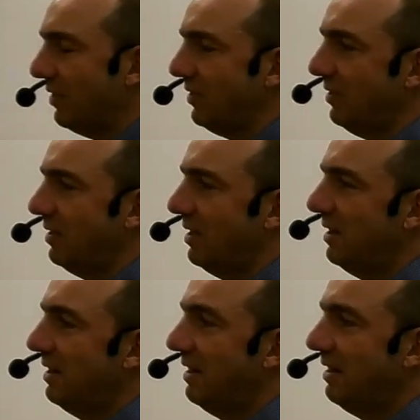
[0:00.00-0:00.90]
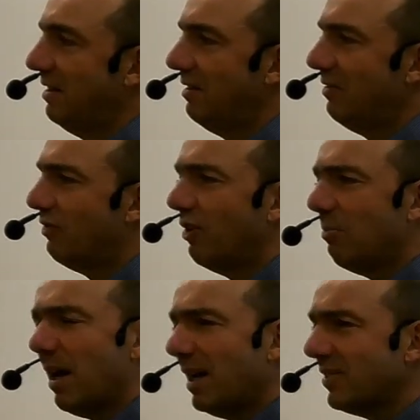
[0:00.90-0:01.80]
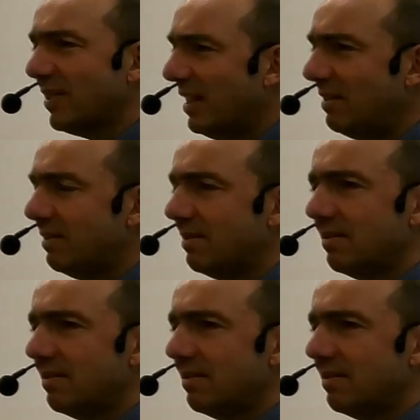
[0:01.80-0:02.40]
us from our sins.